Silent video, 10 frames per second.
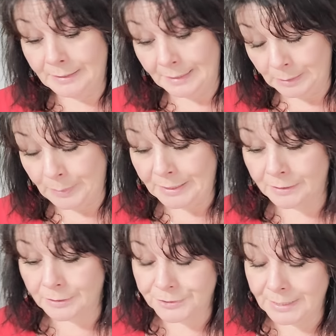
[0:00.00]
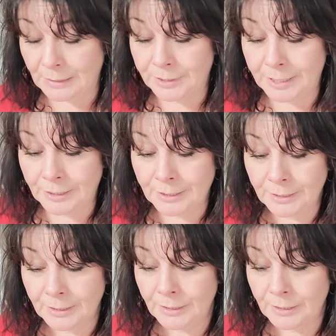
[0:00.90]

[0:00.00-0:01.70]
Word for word: Nine of Pentacles down here.